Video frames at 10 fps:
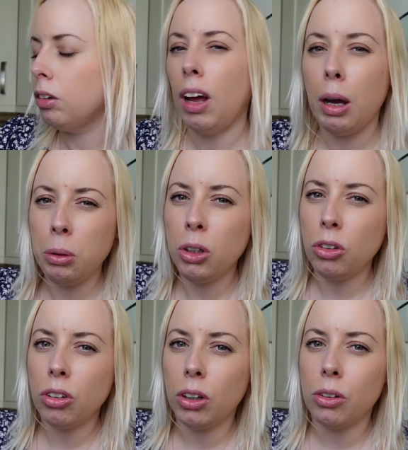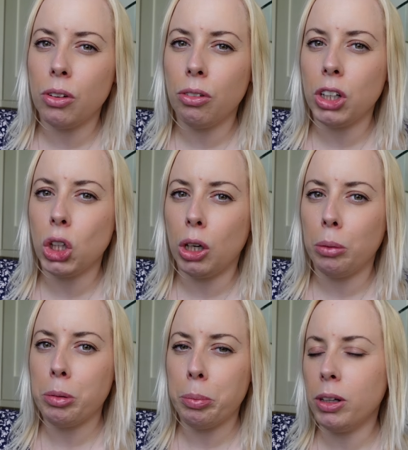I wouldn't usually go to 3
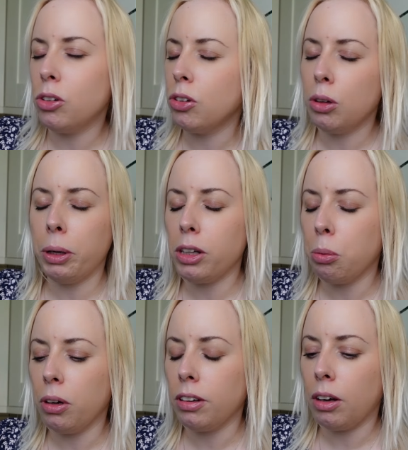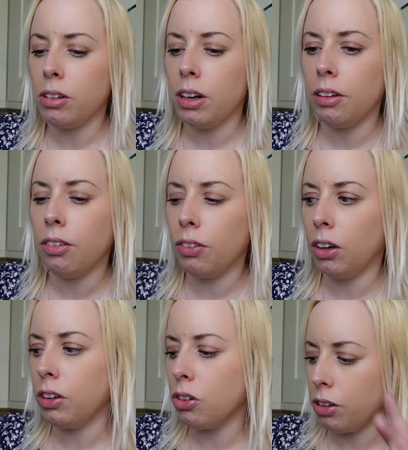shops, but it's just the way it's worked out today for
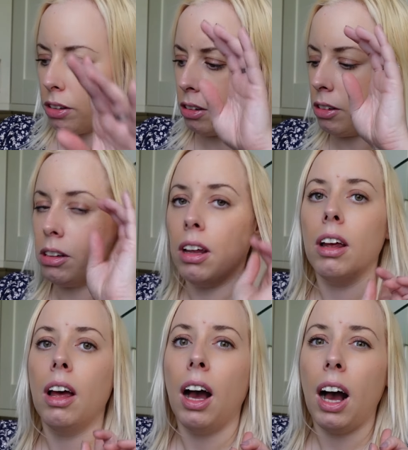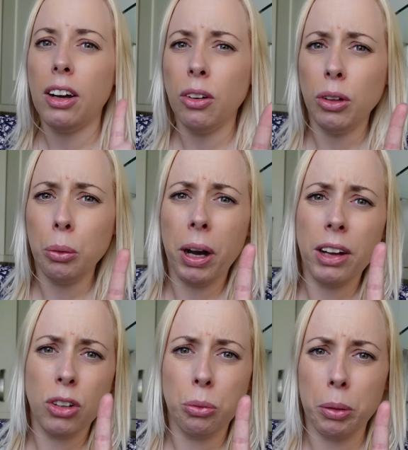various reasons. I don't know what
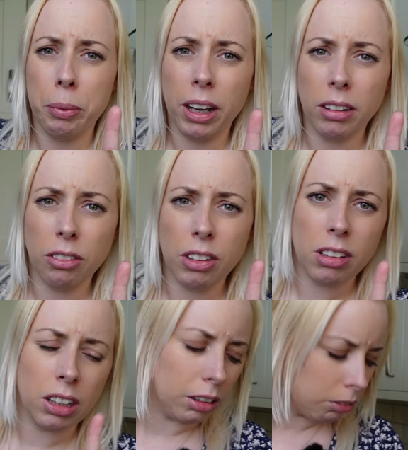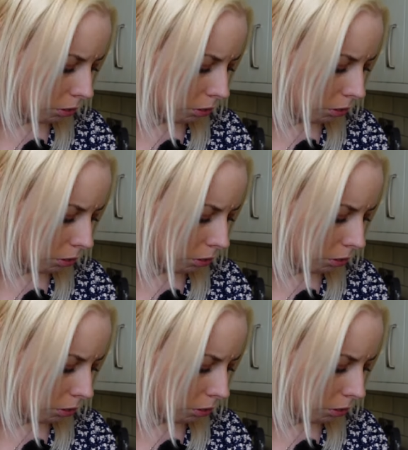I've done with my Aldi receipt.